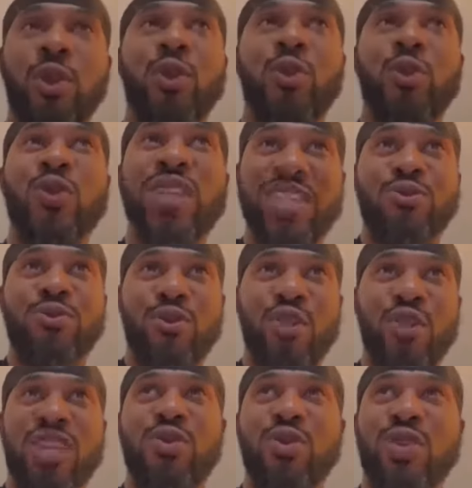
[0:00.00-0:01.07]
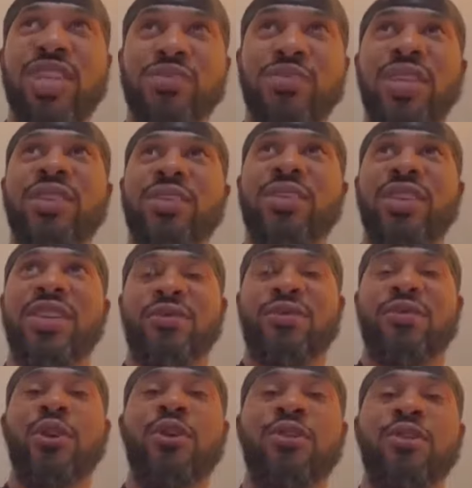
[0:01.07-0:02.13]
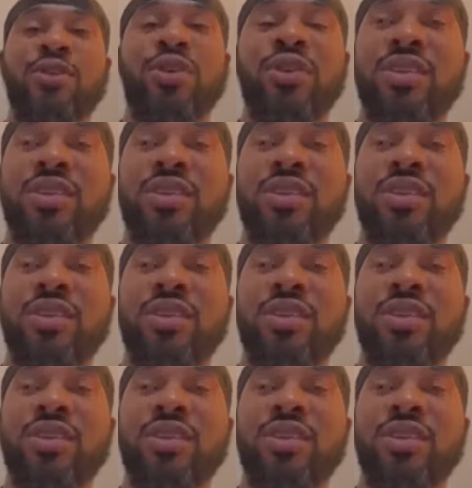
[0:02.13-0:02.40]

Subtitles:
you know, really, really, really be involved.